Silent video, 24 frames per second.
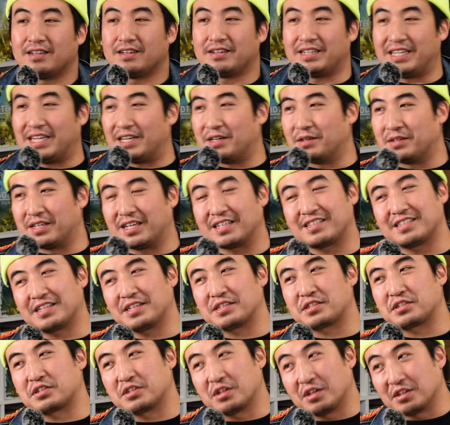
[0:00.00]
Now, not to
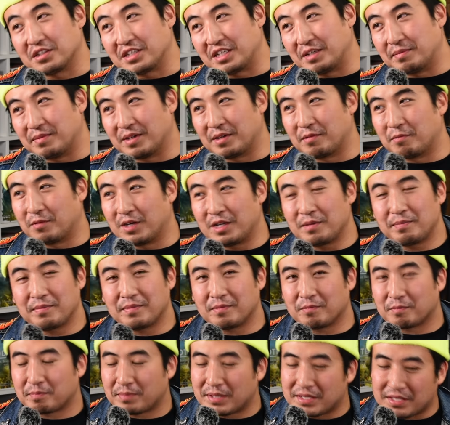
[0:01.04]
get salty, but one
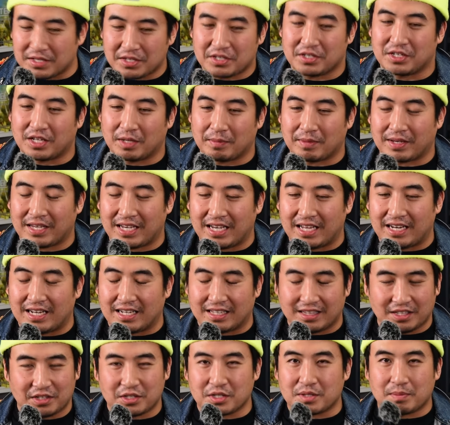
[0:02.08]
positioning
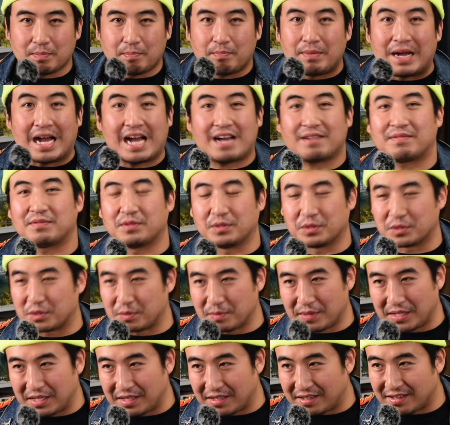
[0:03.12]
mechanic that just baffles
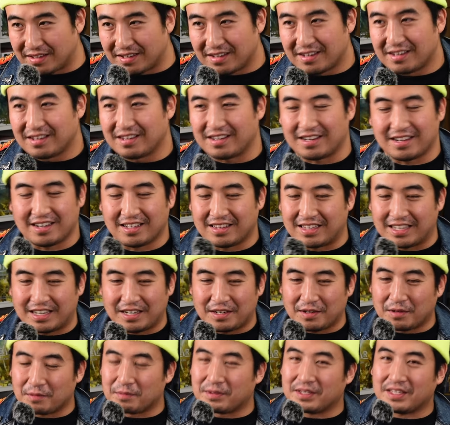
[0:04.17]
me, that I
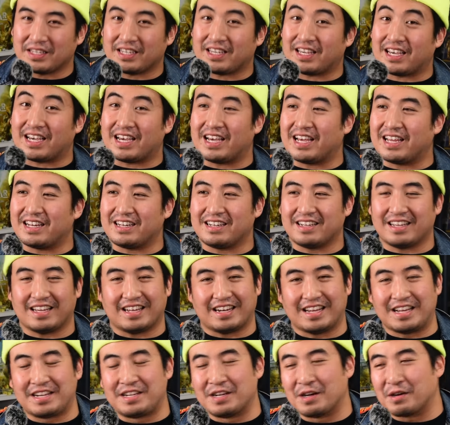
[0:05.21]
don't really get
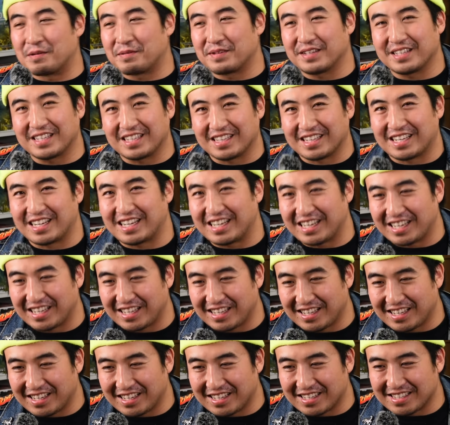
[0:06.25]
and I don't really like,
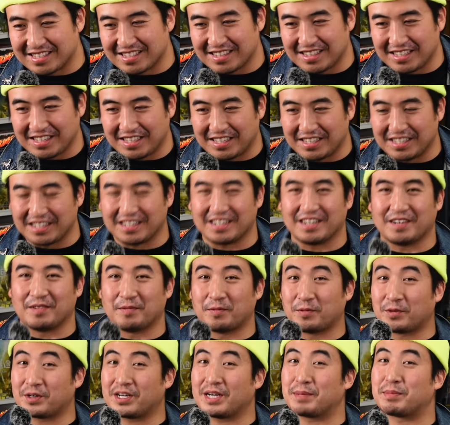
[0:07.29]
is the
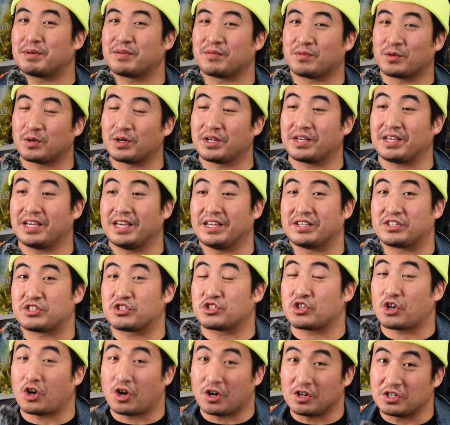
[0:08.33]
Warhammer 40K
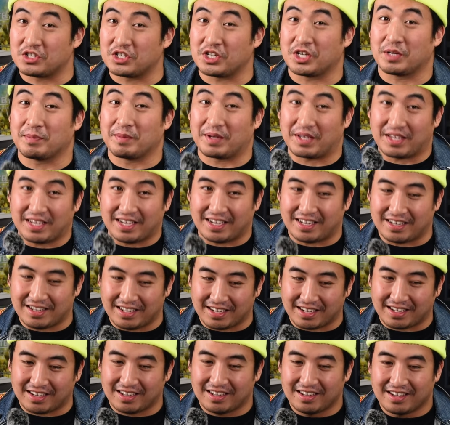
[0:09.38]
charging
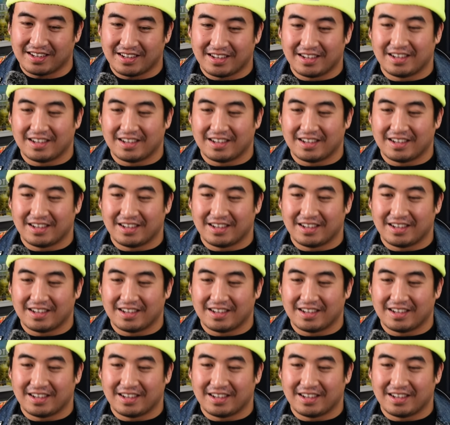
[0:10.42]
mechanic.